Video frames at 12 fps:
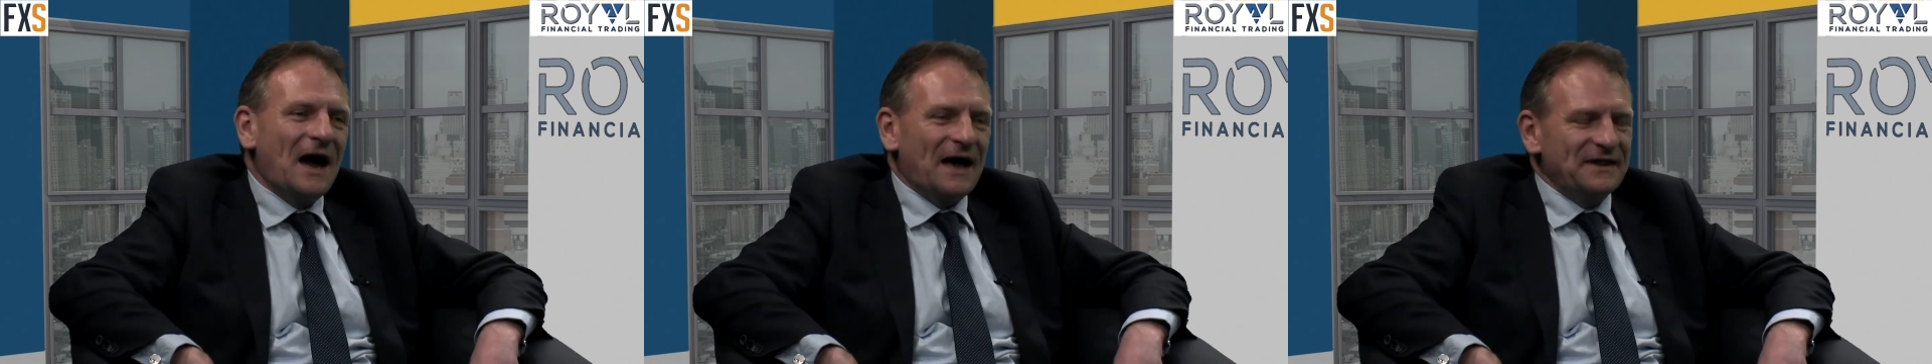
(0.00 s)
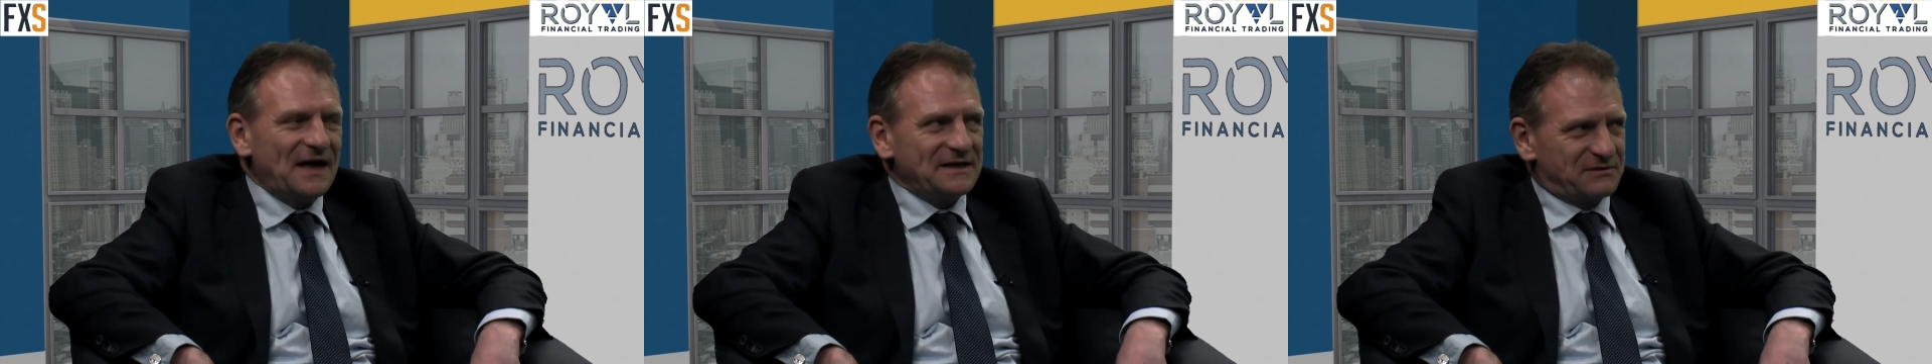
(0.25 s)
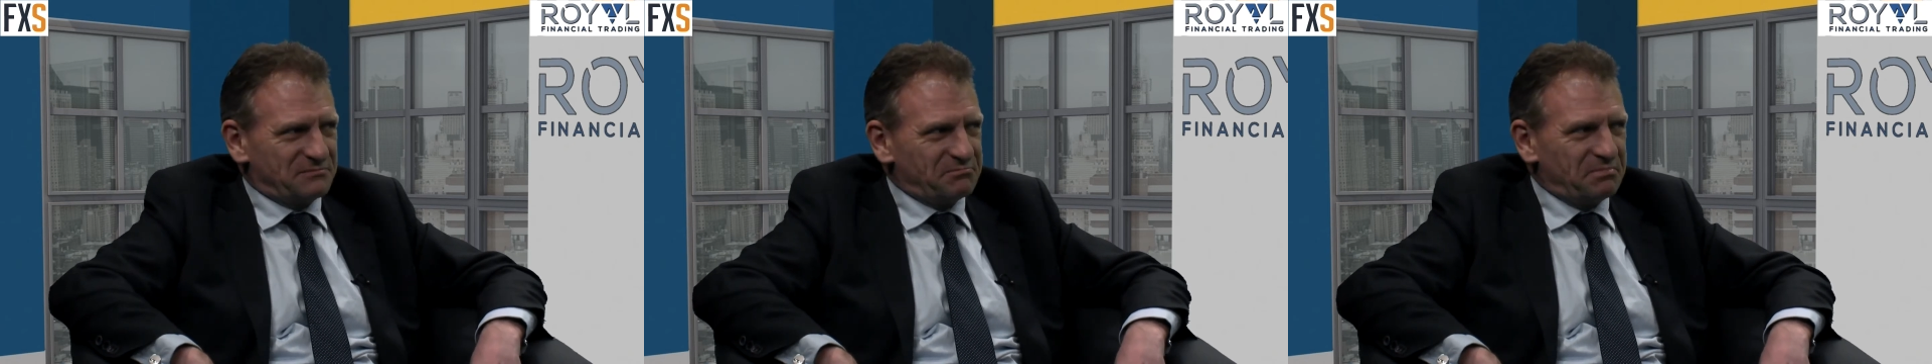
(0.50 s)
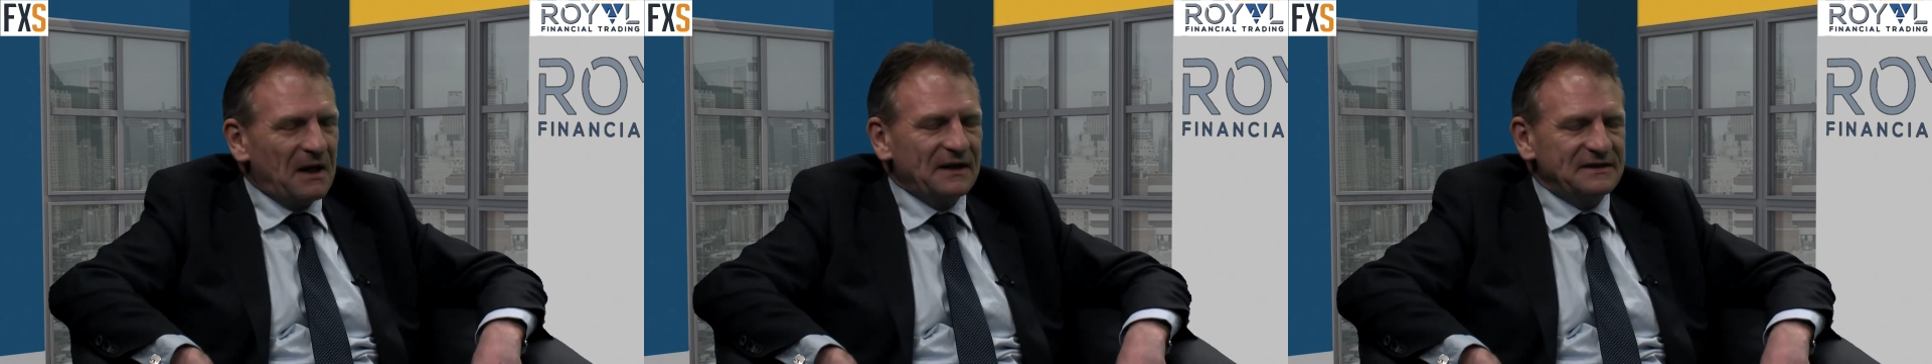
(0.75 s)
And that's
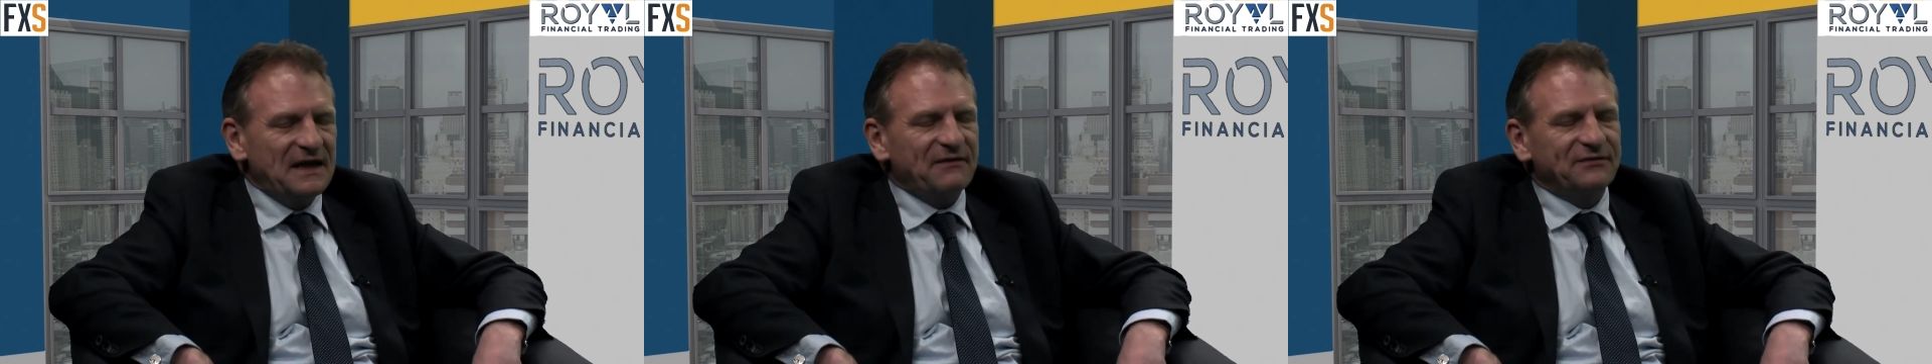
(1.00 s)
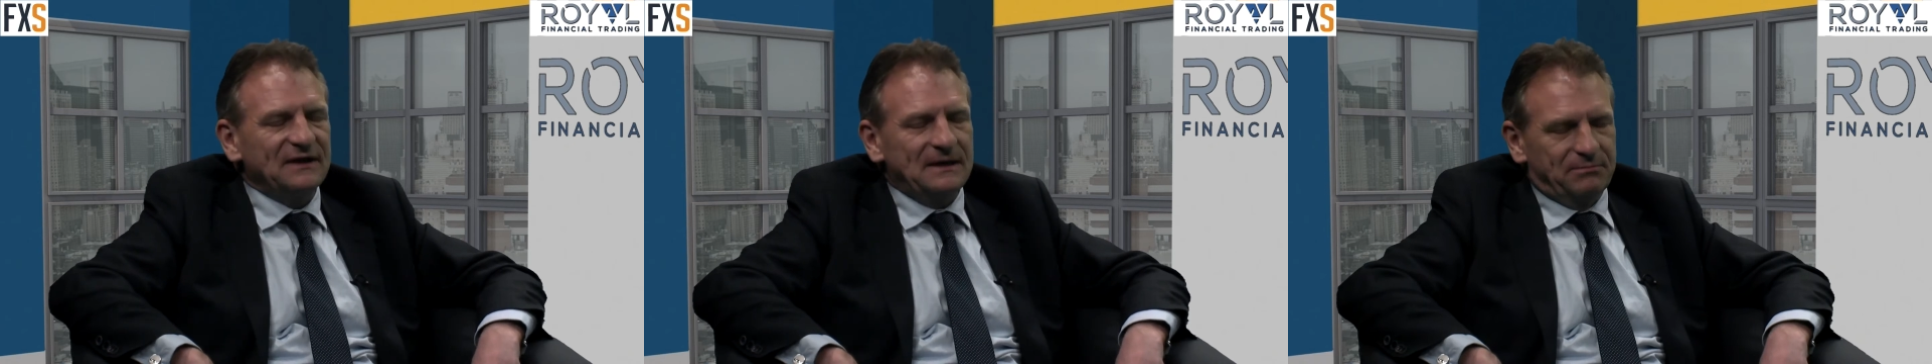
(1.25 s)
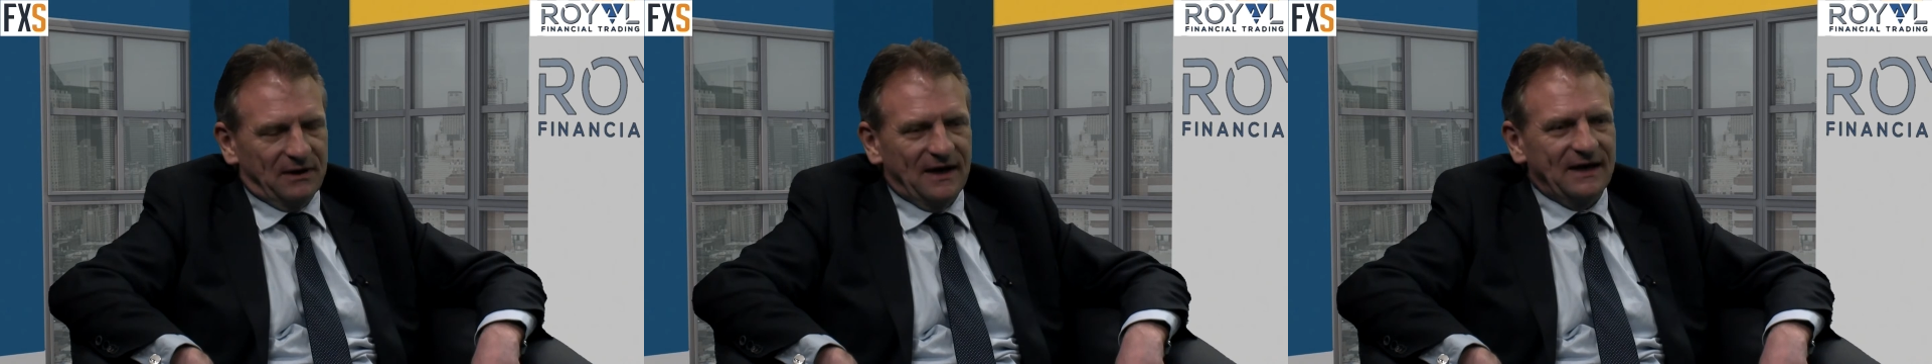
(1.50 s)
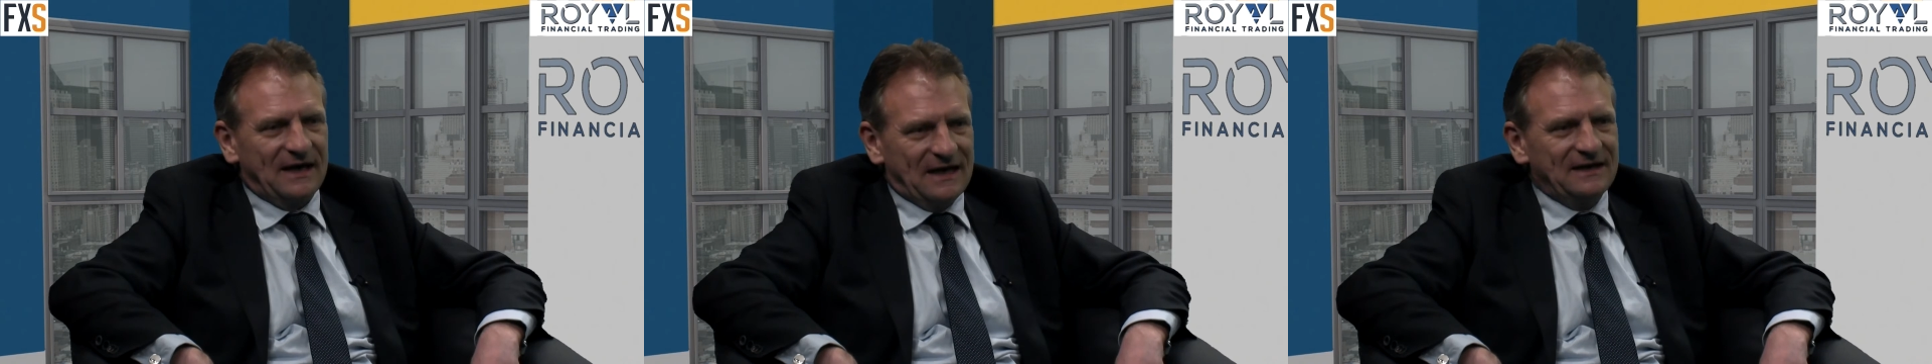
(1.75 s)
definitely
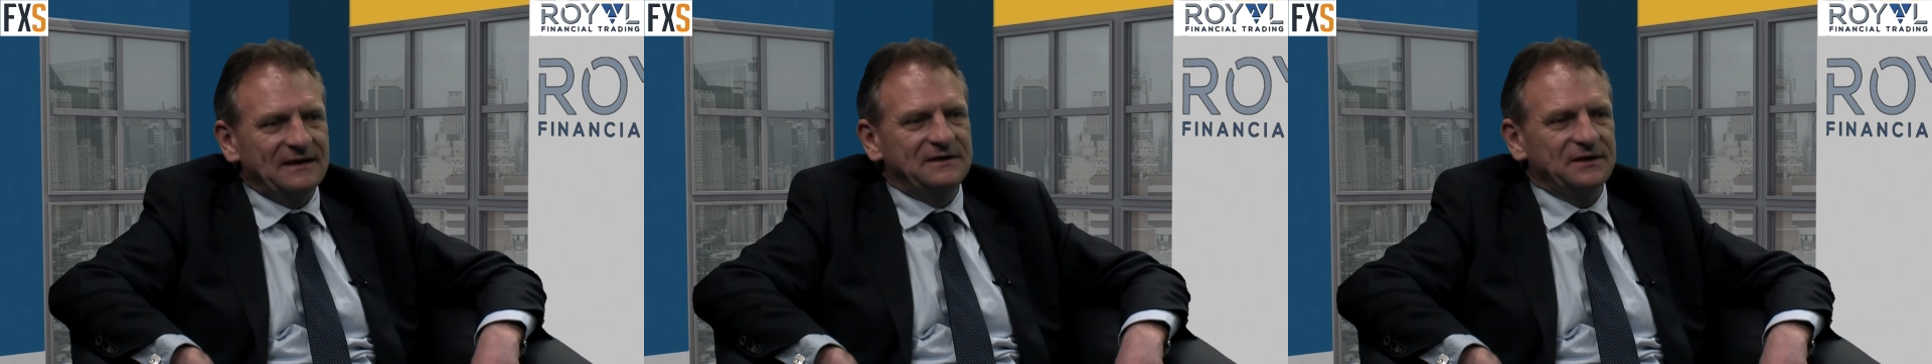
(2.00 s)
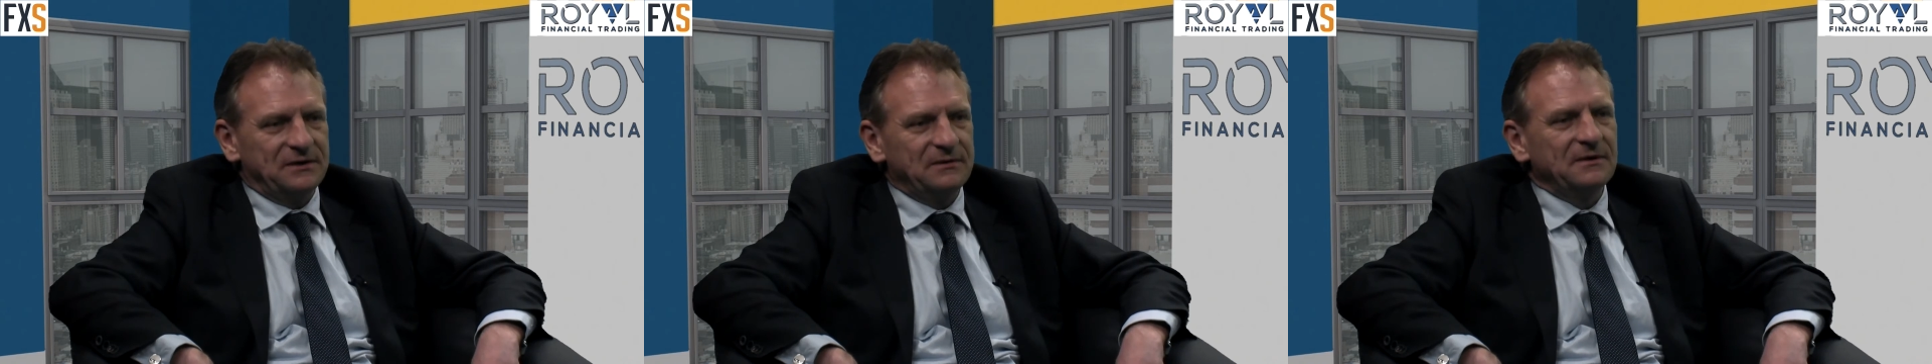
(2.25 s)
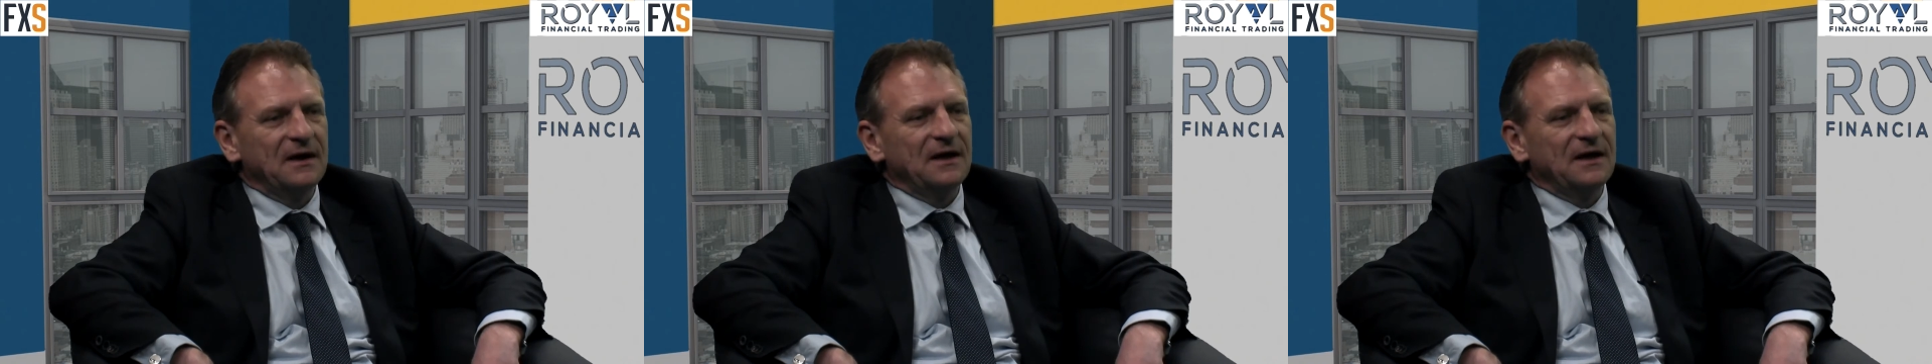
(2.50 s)
playing into